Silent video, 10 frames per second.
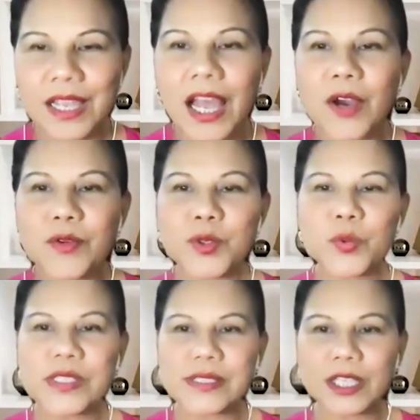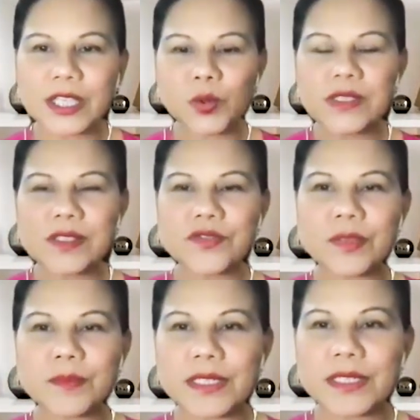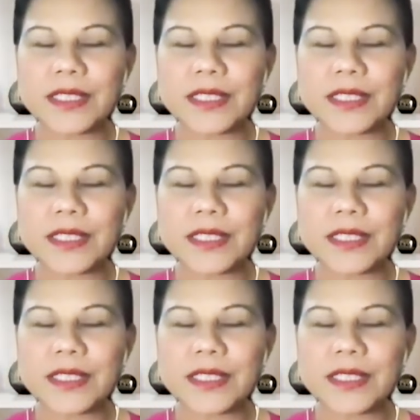How do we sequence the treatment?